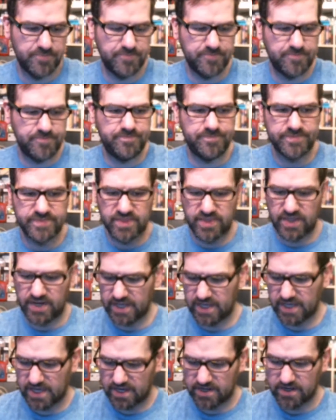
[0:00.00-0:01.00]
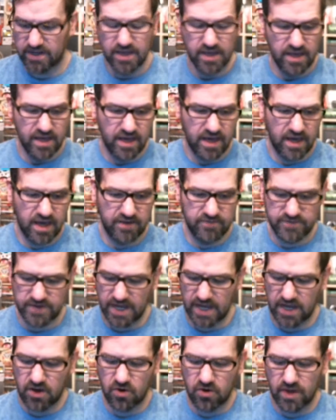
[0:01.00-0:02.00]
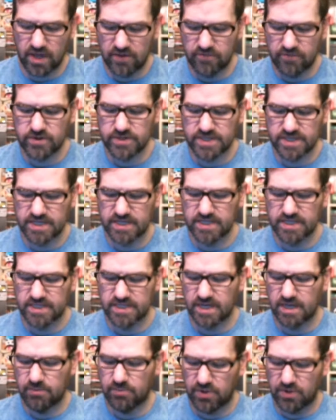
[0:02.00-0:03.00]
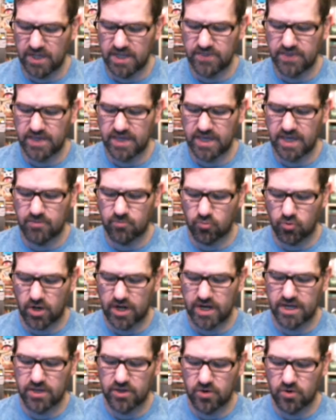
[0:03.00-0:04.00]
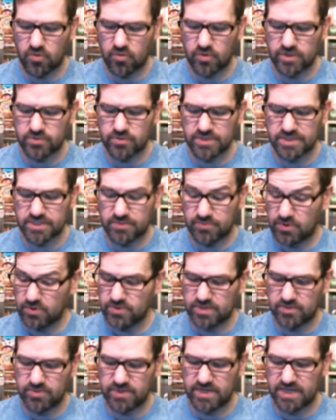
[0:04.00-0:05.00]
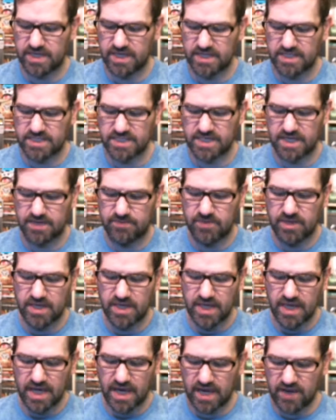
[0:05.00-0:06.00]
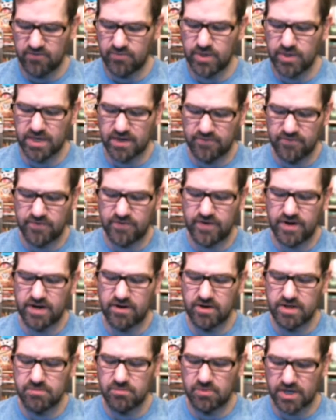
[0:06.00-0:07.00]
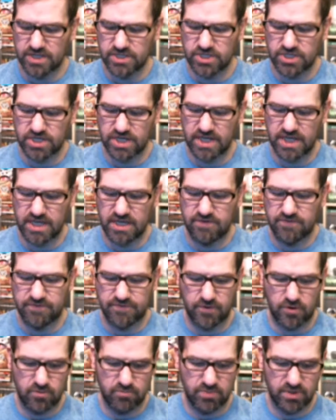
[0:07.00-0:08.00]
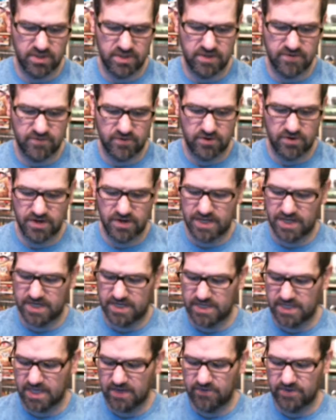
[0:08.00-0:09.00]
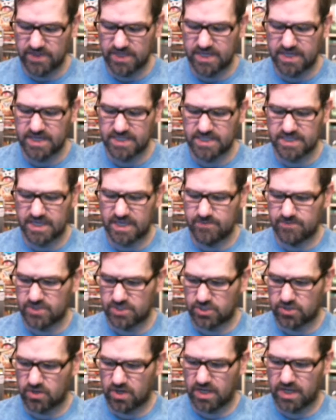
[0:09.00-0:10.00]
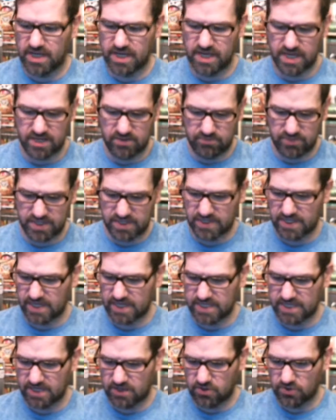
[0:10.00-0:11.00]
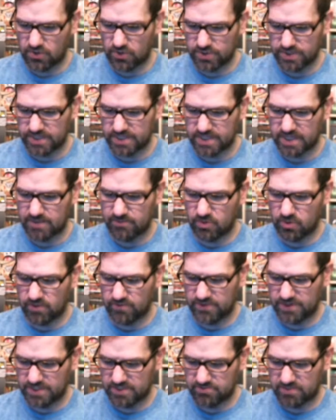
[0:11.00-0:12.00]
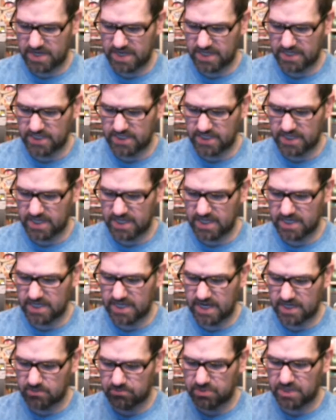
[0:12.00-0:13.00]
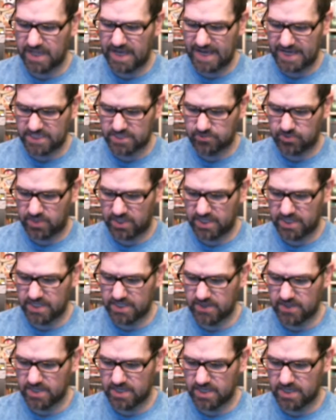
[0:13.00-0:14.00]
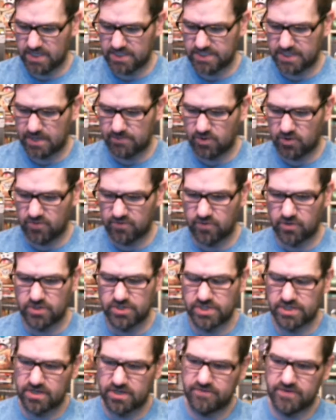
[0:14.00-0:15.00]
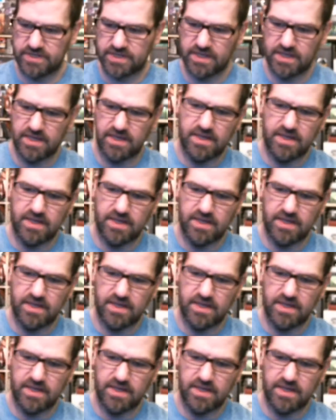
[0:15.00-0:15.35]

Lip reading: Then I've now, ever since I played the game Rango, which was supposed to be a kid's game, I've become very much a firm believer in giving the kids' games a try, and being that I downloaded the demo of this back in the day and had a blast playing the demo version of it.